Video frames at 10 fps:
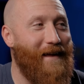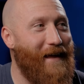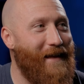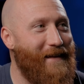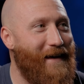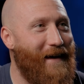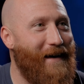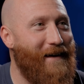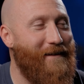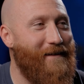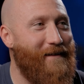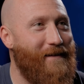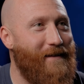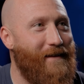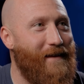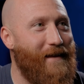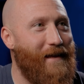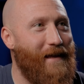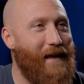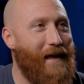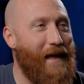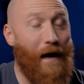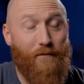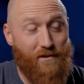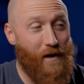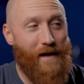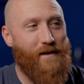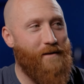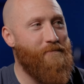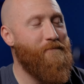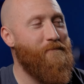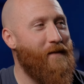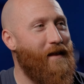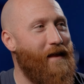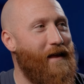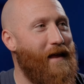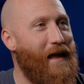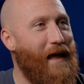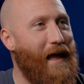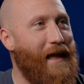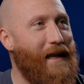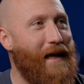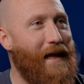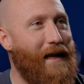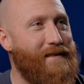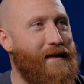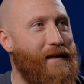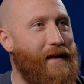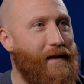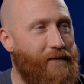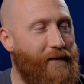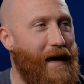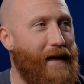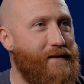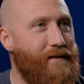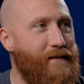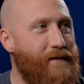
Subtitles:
And I was driving, and I said, and in fact,